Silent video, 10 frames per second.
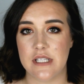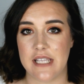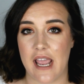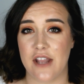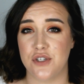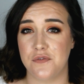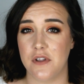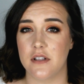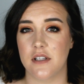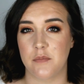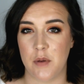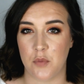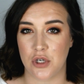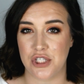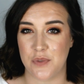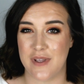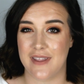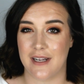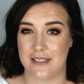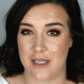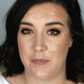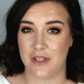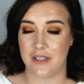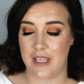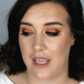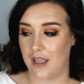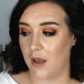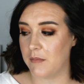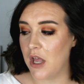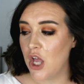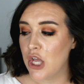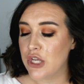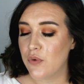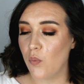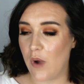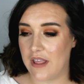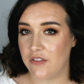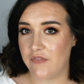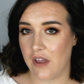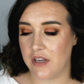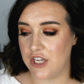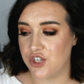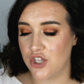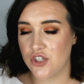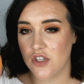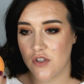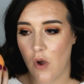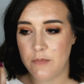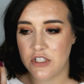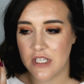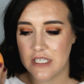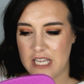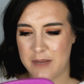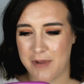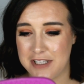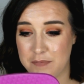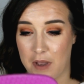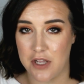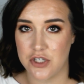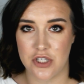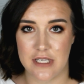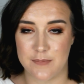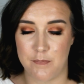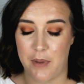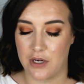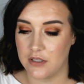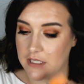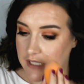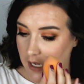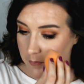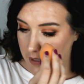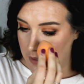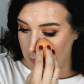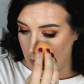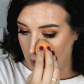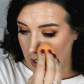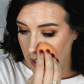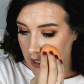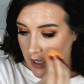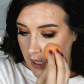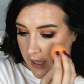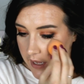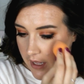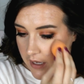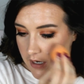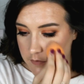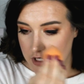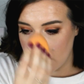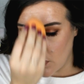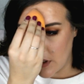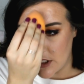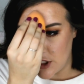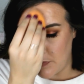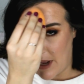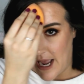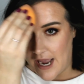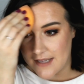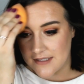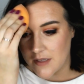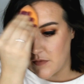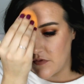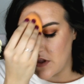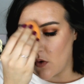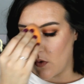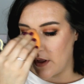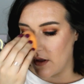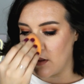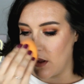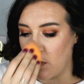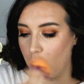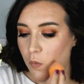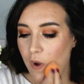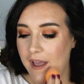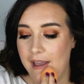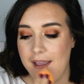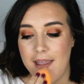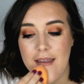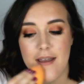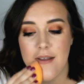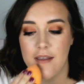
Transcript: say I do feel a little bit more dewy than I typically am with foundations. So I'm just going to take my sponge, it's barely damp anymore, and I'm just going to pat some of the oil away.